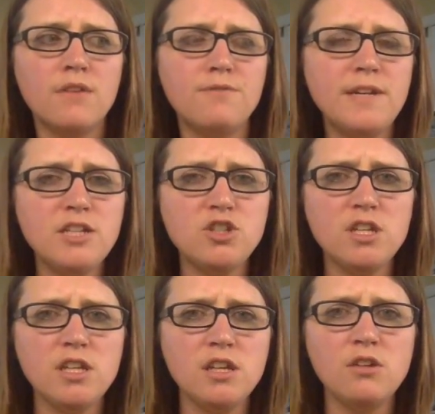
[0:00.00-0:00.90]

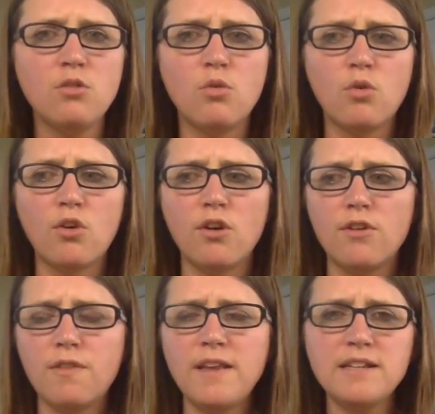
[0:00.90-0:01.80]
finishing or
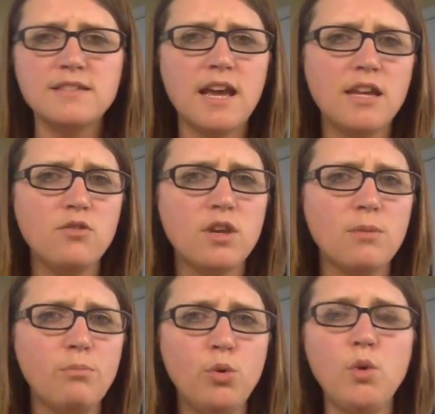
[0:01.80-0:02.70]
things that you
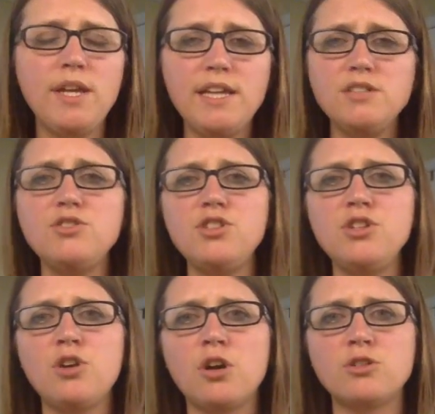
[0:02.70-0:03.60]
can put into
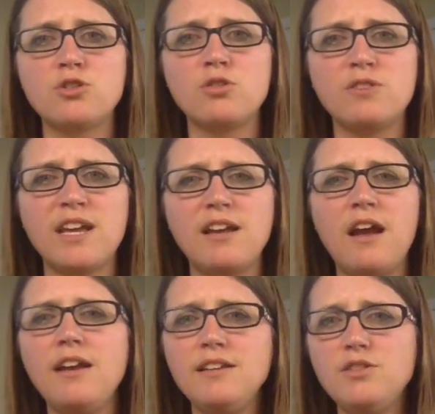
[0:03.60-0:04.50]
your art journal that
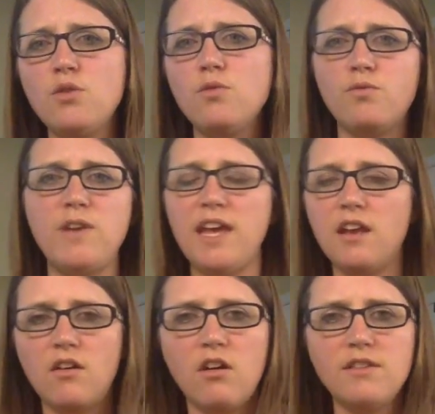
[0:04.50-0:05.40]
kind of don't
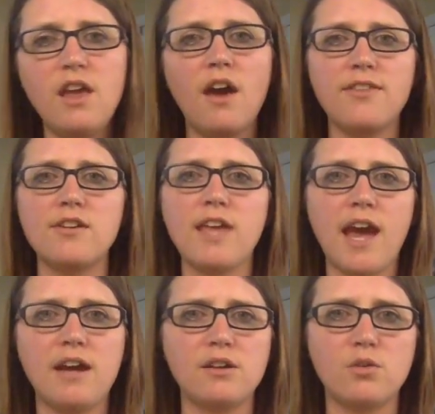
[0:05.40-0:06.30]
fit all the other
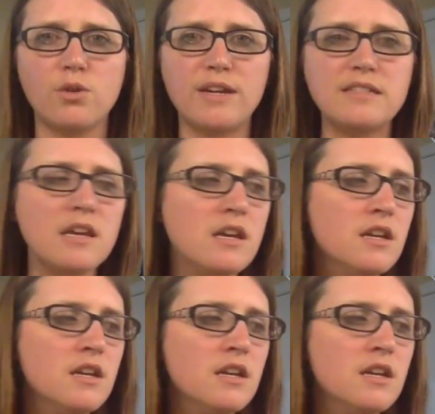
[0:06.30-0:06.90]
categories.